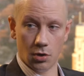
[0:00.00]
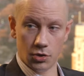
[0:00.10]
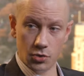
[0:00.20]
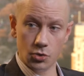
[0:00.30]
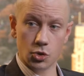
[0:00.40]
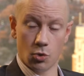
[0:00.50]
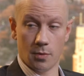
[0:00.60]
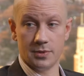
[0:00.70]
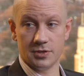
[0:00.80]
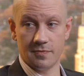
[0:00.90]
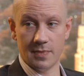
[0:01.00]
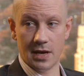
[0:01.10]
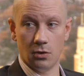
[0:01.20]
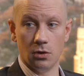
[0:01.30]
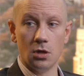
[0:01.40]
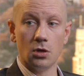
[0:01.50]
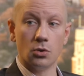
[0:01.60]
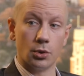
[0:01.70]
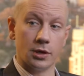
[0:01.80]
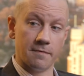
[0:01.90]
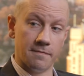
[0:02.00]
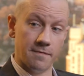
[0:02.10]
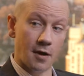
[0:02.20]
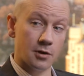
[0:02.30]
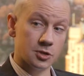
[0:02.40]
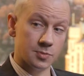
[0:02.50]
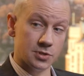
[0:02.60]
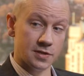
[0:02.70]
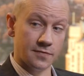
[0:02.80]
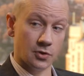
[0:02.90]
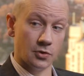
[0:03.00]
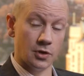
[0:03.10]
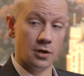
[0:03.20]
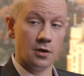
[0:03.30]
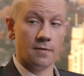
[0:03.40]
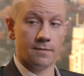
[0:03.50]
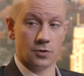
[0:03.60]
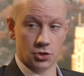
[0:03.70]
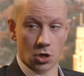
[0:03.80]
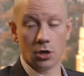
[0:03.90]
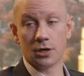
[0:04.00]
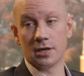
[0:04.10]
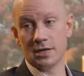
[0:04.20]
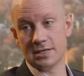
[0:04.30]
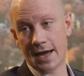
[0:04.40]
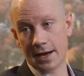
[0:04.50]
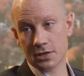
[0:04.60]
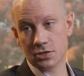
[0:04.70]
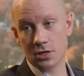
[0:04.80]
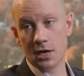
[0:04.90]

a huge corpus of mail, looking very specifically for targeted attacks.